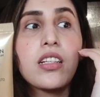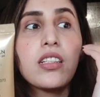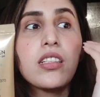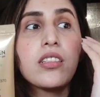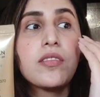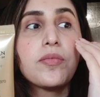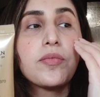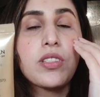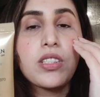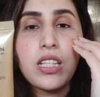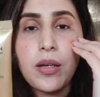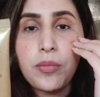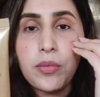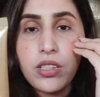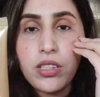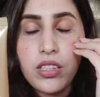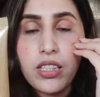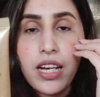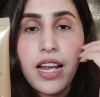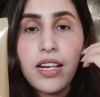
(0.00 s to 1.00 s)

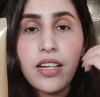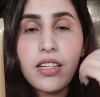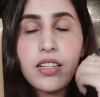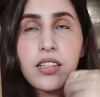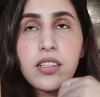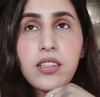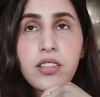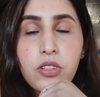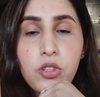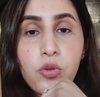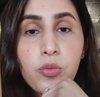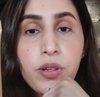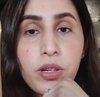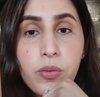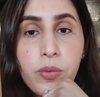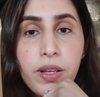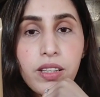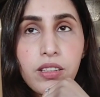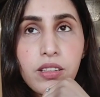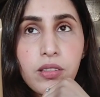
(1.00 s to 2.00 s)
summer and humid
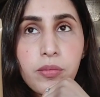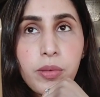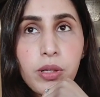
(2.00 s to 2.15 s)
weather